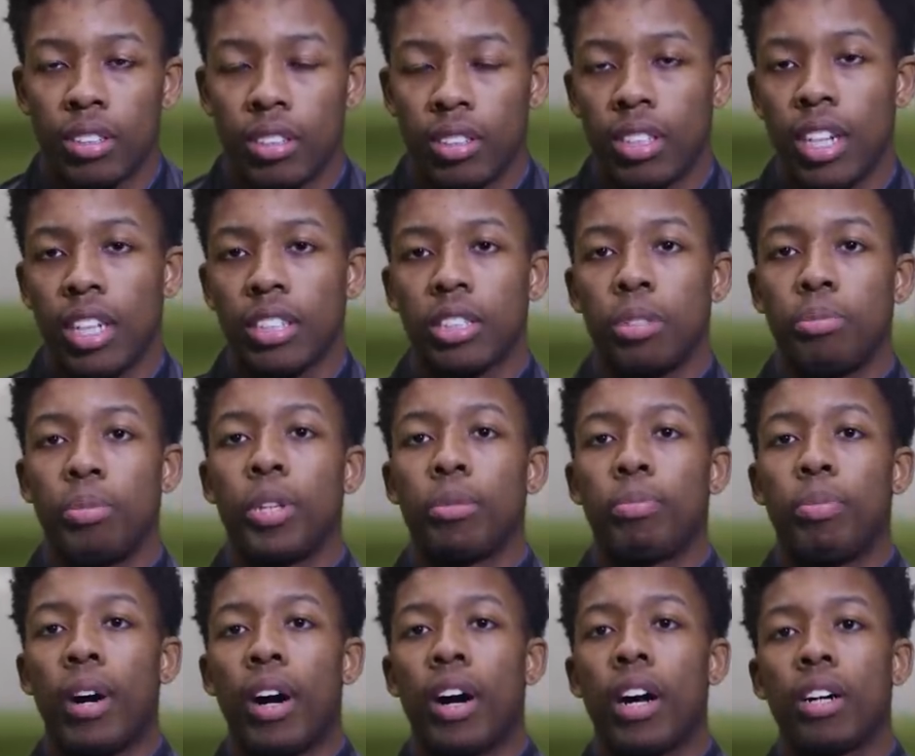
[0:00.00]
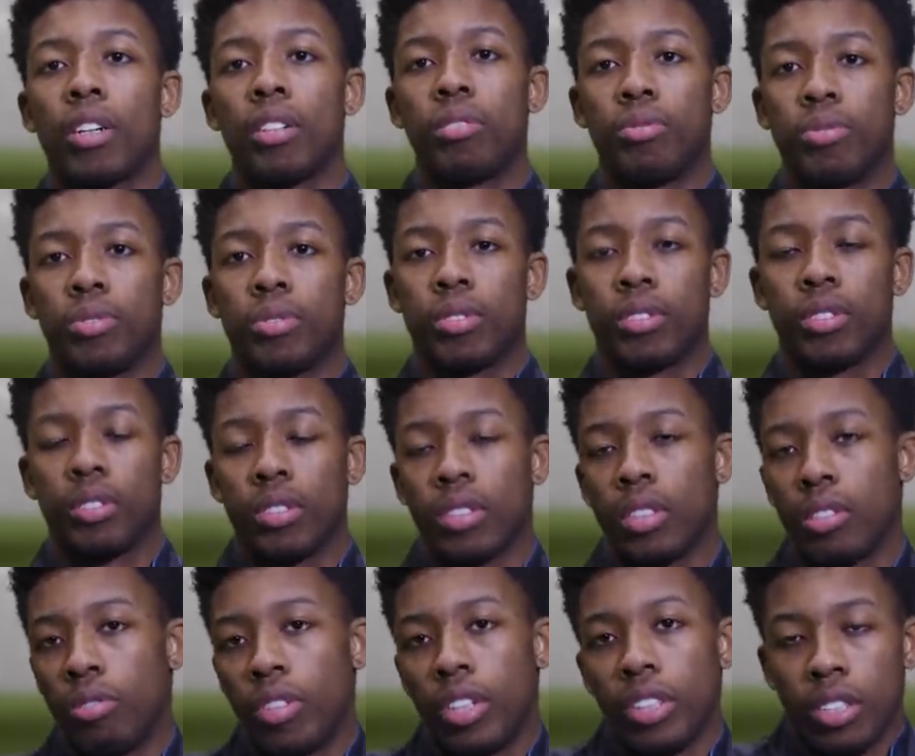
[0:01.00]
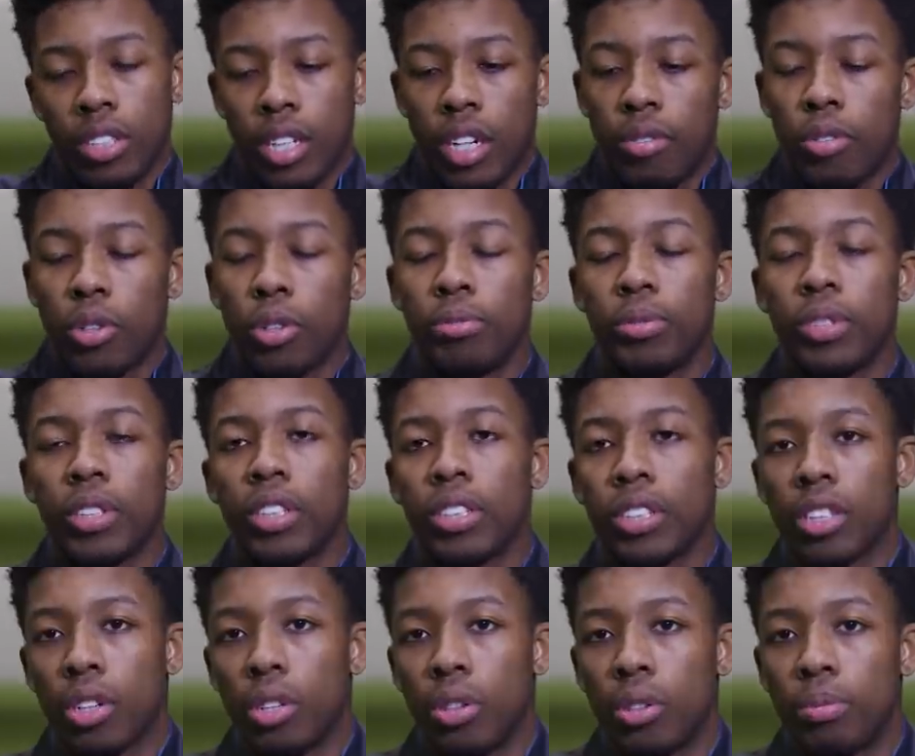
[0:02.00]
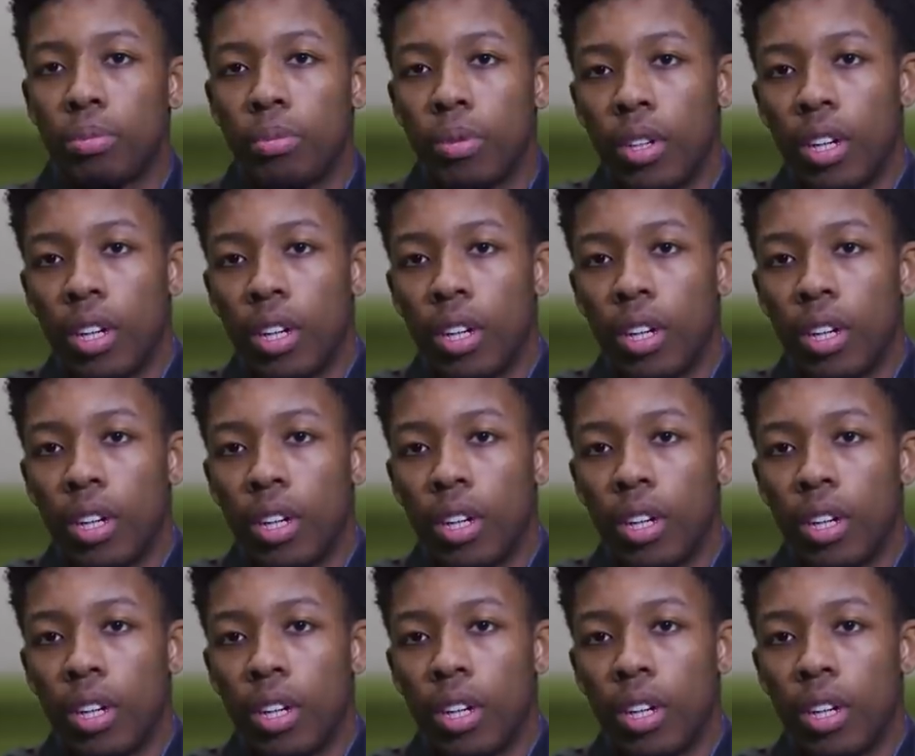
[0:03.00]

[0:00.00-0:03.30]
and that's a big part of the reason I've come to this club.